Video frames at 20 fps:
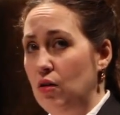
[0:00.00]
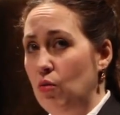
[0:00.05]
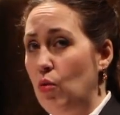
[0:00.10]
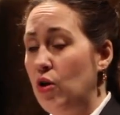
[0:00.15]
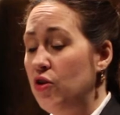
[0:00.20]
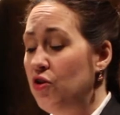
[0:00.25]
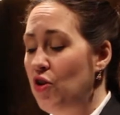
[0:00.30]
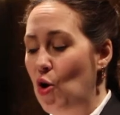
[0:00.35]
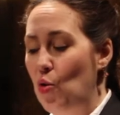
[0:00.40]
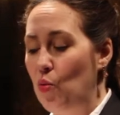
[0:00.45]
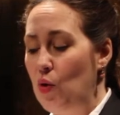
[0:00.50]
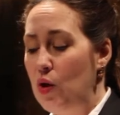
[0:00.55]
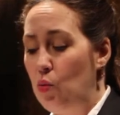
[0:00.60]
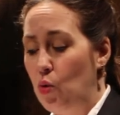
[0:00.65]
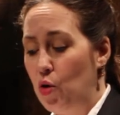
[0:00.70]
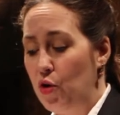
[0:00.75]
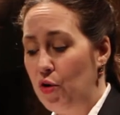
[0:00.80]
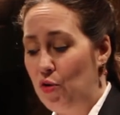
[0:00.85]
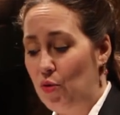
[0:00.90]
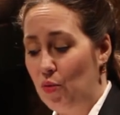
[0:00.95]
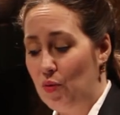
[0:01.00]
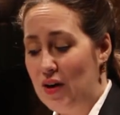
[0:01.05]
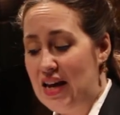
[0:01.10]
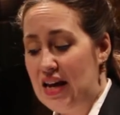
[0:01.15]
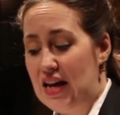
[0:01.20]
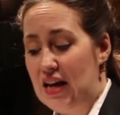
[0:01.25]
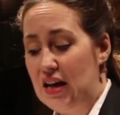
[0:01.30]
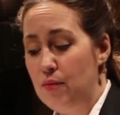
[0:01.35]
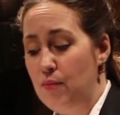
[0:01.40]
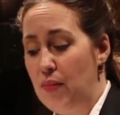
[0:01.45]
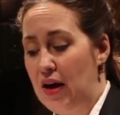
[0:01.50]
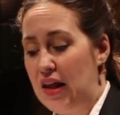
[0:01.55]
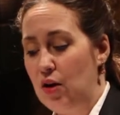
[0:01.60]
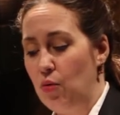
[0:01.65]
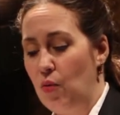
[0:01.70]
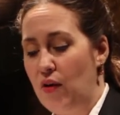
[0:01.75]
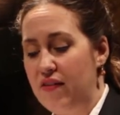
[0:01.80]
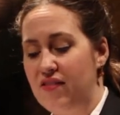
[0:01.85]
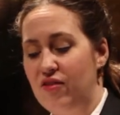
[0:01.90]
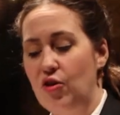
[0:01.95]
Well, no, we were green, but
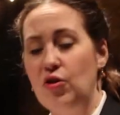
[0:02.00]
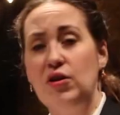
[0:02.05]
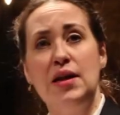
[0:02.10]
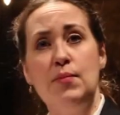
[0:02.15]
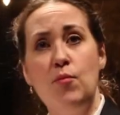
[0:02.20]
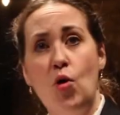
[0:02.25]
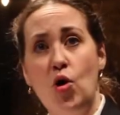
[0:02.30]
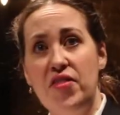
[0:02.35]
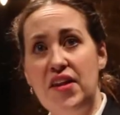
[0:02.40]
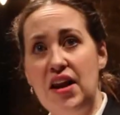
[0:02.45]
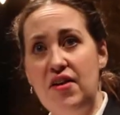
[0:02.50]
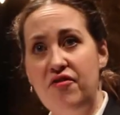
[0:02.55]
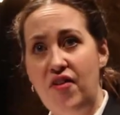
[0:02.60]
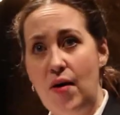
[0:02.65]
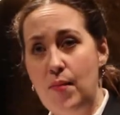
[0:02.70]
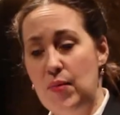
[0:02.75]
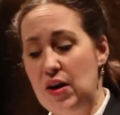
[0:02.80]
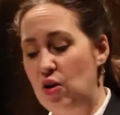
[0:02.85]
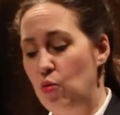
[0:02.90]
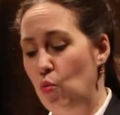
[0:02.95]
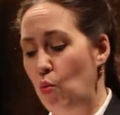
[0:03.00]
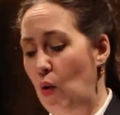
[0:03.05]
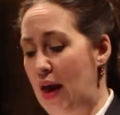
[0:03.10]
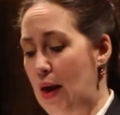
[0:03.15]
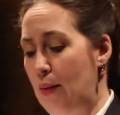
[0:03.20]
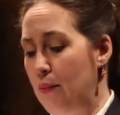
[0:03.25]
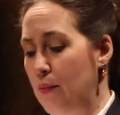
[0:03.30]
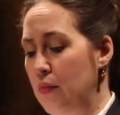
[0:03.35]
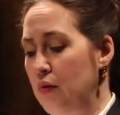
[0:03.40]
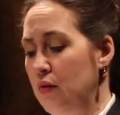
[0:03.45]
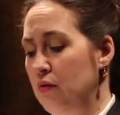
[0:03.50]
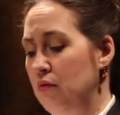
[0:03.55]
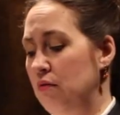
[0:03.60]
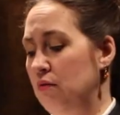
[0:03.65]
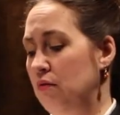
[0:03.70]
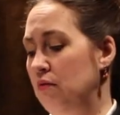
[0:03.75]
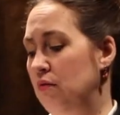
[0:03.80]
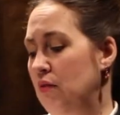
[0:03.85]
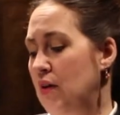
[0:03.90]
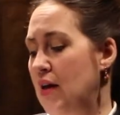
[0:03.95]
it was certainly more than a feminine whim.
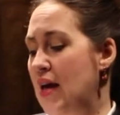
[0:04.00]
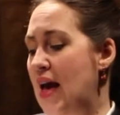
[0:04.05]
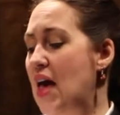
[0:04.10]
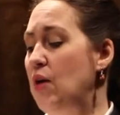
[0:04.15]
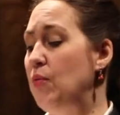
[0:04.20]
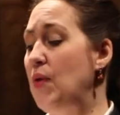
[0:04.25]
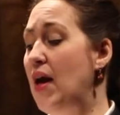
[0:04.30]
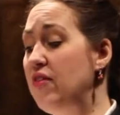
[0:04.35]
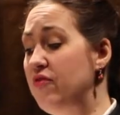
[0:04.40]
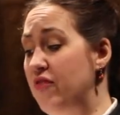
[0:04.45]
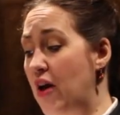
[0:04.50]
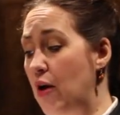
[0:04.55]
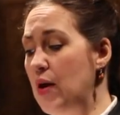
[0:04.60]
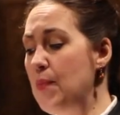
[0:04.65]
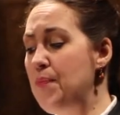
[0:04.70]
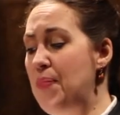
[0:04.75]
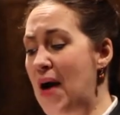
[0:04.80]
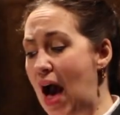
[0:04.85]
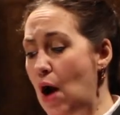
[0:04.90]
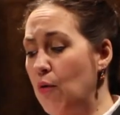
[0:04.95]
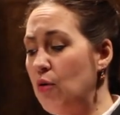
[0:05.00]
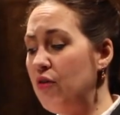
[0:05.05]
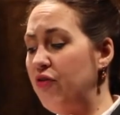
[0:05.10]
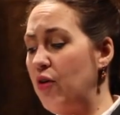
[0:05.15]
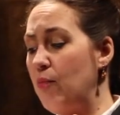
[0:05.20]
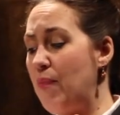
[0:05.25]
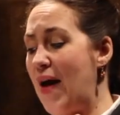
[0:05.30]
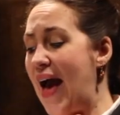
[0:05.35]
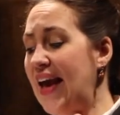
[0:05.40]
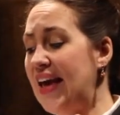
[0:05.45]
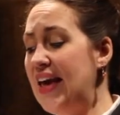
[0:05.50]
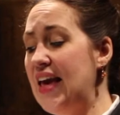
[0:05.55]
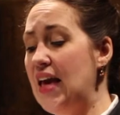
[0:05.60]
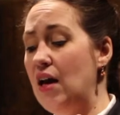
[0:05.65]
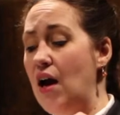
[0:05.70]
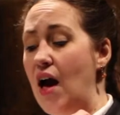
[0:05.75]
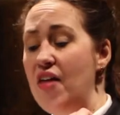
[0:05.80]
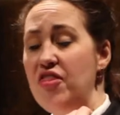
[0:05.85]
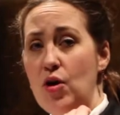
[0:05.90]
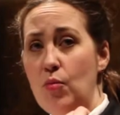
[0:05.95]
And we had very powerful backing.
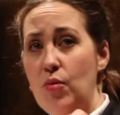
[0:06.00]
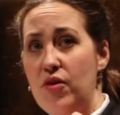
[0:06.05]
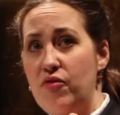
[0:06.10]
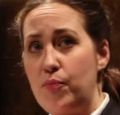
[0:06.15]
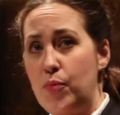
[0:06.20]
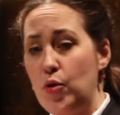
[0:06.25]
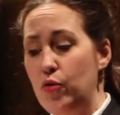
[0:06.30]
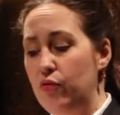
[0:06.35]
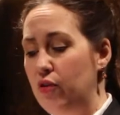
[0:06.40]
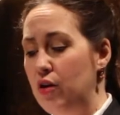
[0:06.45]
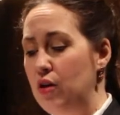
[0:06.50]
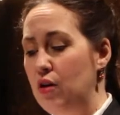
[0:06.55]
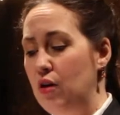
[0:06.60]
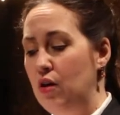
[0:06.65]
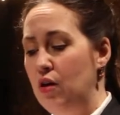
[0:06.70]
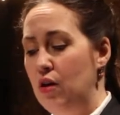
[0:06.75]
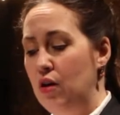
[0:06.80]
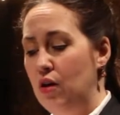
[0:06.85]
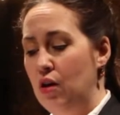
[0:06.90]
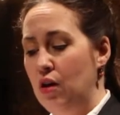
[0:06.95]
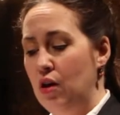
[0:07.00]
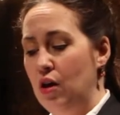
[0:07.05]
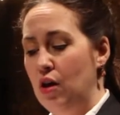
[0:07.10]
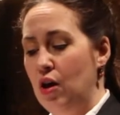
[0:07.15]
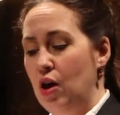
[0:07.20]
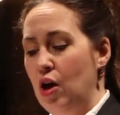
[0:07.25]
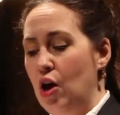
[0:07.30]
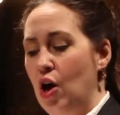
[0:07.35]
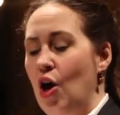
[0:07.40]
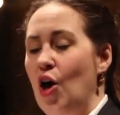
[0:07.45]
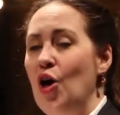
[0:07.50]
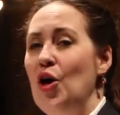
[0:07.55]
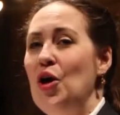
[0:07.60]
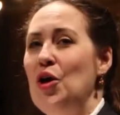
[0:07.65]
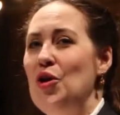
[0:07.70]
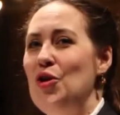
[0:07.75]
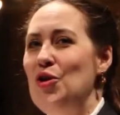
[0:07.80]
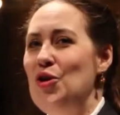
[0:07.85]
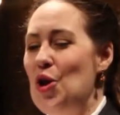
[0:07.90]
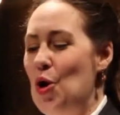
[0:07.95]
I think we've proven.
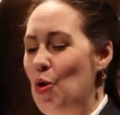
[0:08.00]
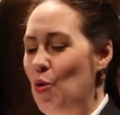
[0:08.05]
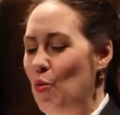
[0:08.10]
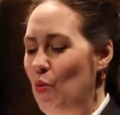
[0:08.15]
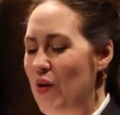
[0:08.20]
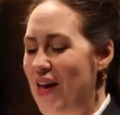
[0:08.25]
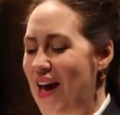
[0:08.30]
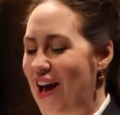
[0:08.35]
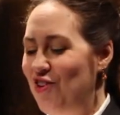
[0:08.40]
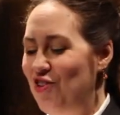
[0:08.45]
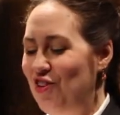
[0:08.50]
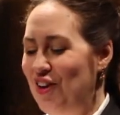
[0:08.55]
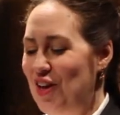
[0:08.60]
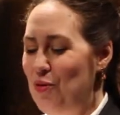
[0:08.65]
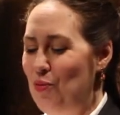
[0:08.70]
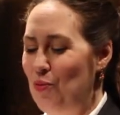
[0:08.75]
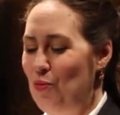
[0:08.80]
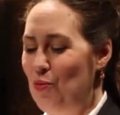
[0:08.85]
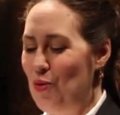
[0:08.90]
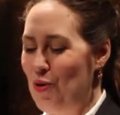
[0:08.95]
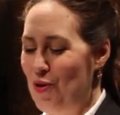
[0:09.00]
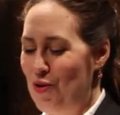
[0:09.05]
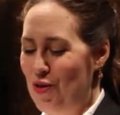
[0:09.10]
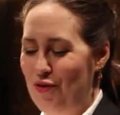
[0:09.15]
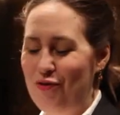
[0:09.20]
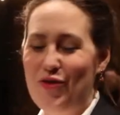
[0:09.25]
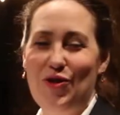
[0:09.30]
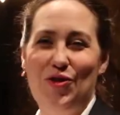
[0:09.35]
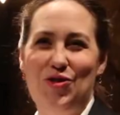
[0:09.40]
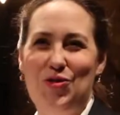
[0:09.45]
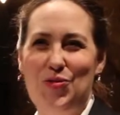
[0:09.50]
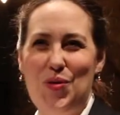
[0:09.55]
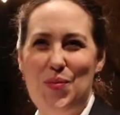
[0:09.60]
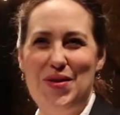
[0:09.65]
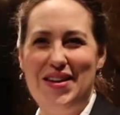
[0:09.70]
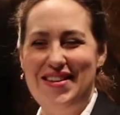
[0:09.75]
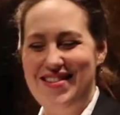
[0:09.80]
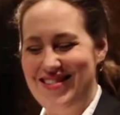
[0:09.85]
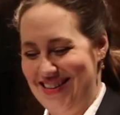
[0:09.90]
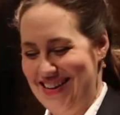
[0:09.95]
No, we actually were the first
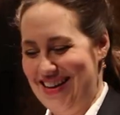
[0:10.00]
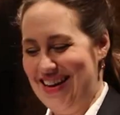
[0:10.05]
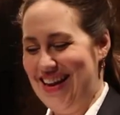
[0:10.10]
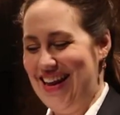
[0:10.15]
women to.